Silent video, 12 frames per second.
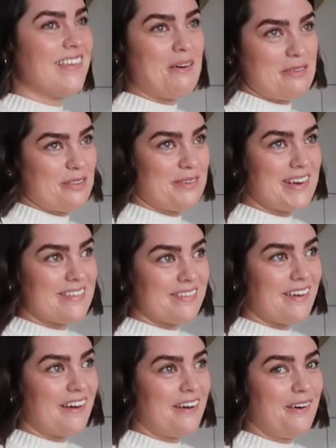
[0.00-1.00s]
That was 3 years
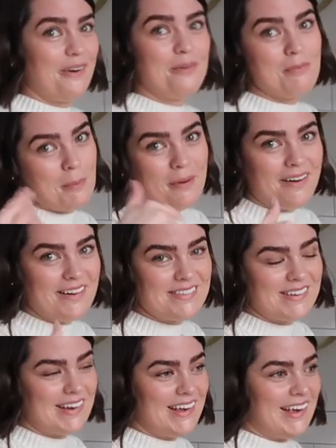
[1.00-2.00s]
ago. My
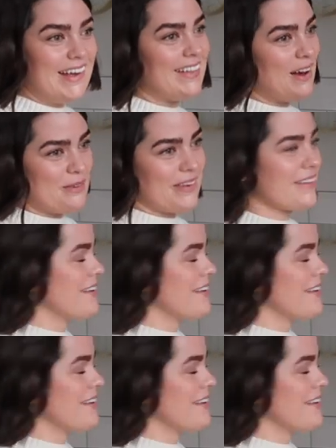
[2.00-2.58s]
party, that was like